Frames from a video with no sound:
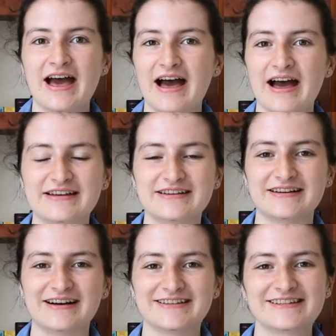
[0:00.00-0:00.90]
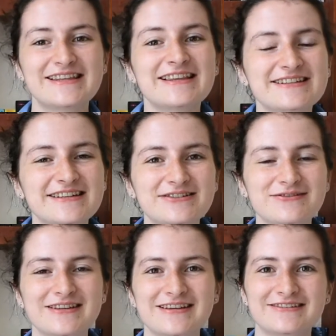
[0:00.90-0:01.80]
And I just think that's such a
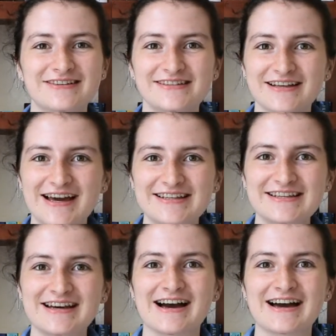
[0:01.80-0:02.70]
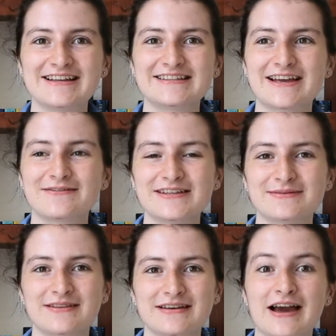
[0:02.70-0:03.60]
really interesting idea, and it's definitely
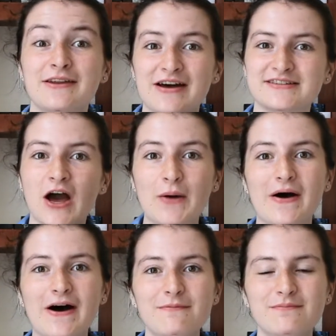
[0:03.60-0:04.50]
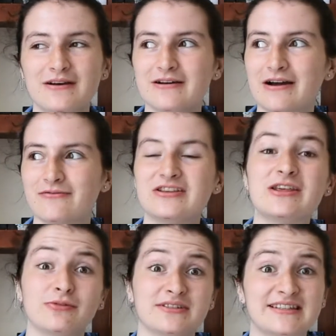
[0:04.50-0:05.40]
something that kind of has come up that I really
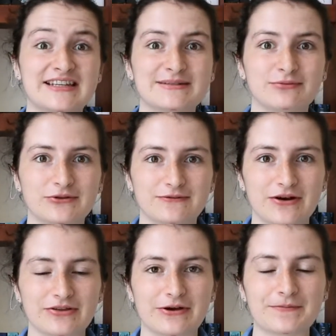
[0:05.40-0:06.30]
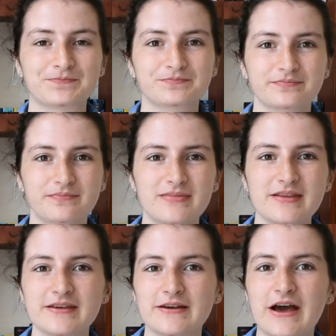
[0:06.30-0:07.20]
want to see explored further.
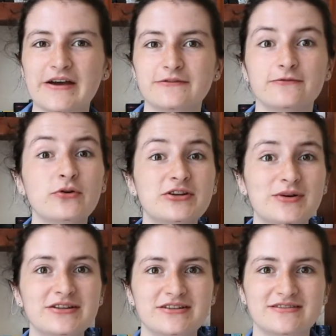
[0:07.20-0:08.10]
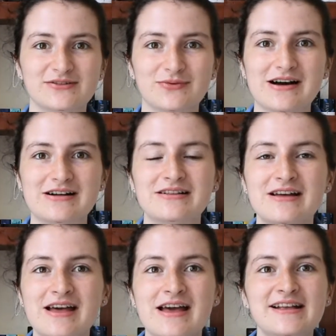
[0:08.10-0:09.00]
And void witches as well,
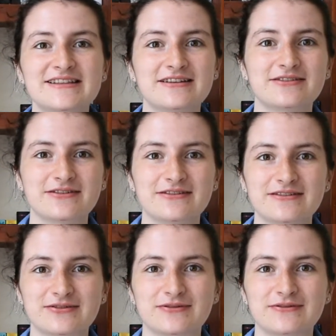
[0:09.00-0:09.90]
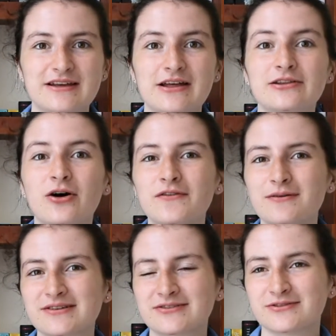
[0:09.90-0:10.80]
it's another sort of thing. A lot of
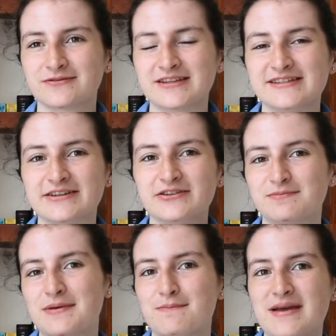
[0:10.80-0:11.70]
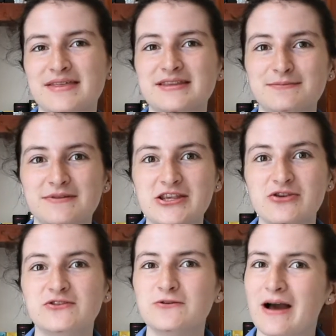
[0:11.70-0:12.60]
them are sort of considered to be myths, but then you
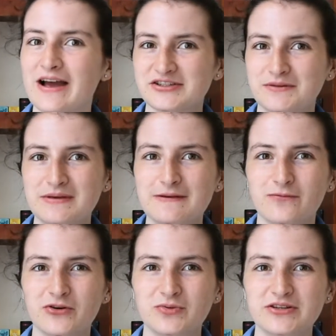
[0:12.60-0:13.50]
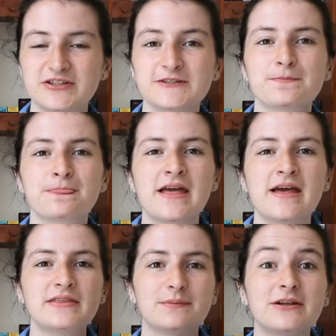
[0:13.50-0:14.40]
do actually meet void witches.
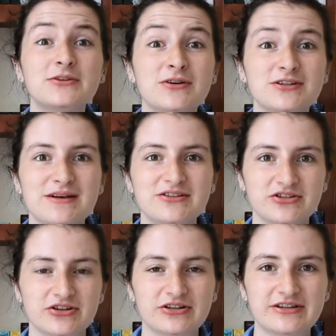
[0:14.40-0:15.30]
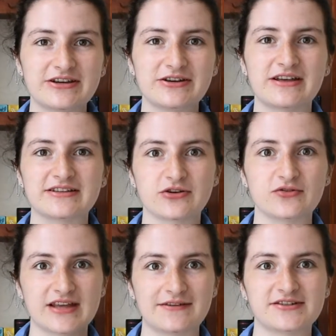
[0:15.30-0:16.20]
The Bloodwitch mentioned earlier that
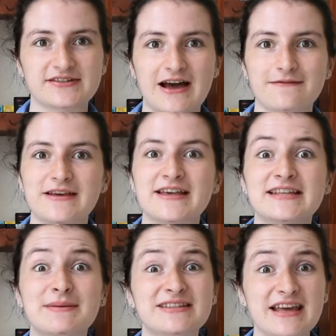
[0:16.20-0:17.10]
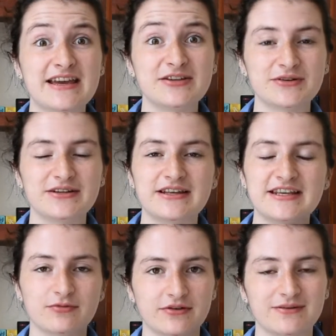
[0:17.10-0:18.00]
goes after Safi, his name is Aedwin and
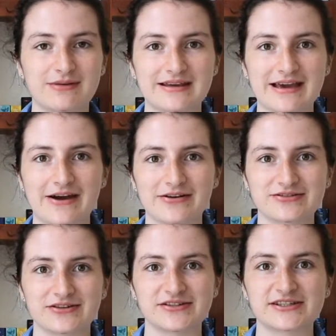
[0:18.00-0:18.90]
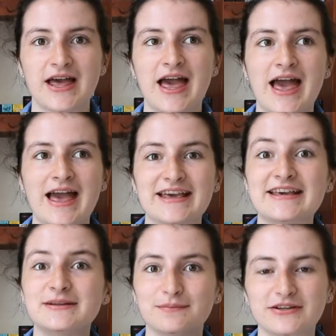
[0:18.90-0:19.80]
he's one of the main characters.
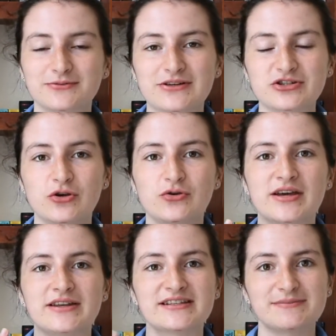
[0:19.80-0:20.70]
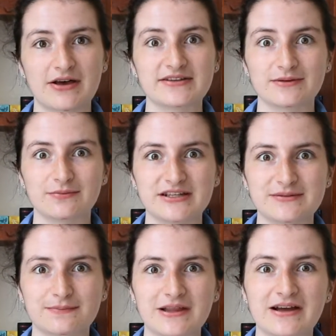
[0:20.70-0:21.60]
He's a Bloodwitch who can smell somebody's
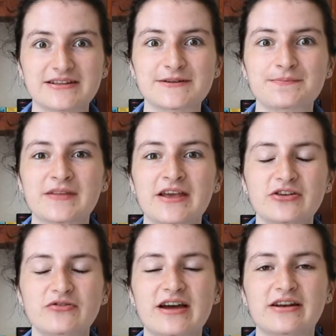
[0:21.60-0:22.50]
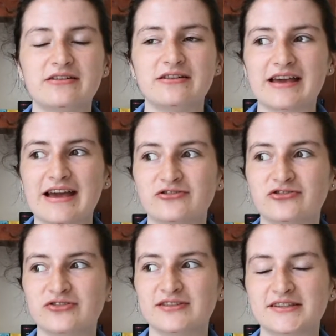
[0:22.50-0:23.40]
blood. You then get
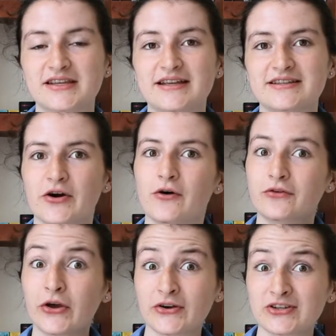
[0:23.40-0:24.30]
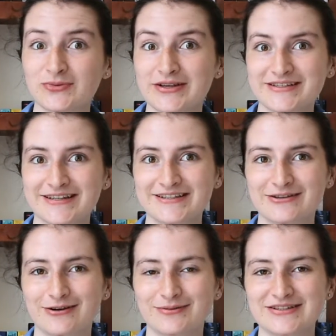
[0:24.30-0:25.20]
introduced to this idea of curse witches,
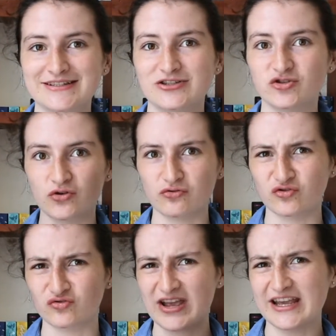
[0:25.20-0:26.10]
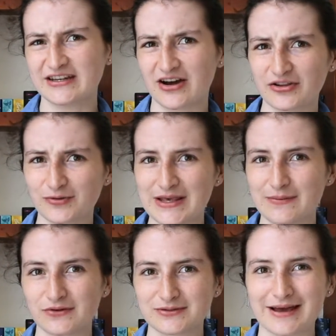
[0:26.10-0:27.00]
who are witches to drain other
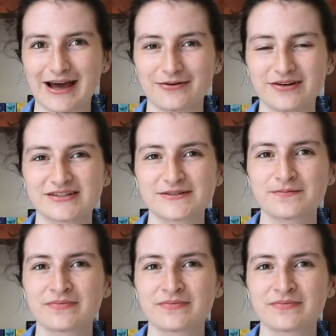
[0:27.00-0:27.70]
people's powers,